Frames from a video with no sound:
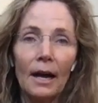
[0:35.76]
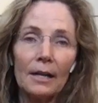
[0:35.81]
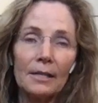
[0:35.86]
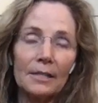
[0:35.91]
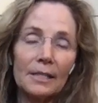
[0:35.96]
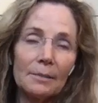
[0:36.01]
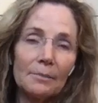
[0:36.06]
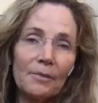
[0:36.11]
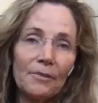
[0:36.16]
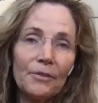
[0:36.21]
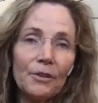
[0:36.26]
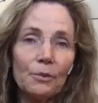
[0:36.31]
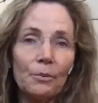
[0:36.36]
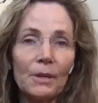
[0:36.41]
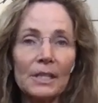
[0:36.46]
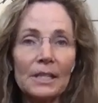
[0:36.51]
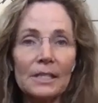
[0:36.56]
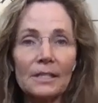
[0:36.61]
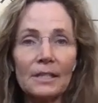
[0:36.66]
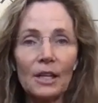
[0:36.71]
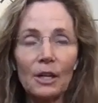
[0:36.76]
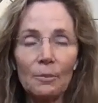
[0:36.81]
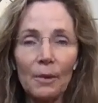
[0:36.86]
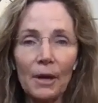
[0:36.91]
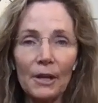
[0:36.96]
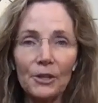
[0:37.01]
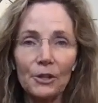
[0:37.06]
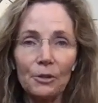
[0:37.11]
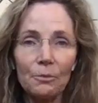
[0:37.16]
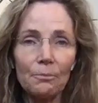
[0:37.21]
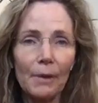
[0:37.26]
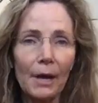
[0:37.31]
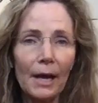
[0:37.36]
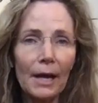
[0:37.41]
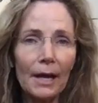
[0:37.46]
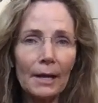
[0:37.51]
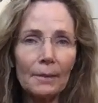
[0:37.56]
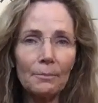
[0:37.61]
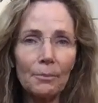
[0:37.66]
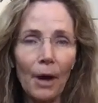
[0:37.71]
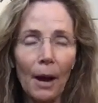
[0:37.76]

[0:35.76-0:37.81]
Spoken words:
Some of you want to sit up on your bed,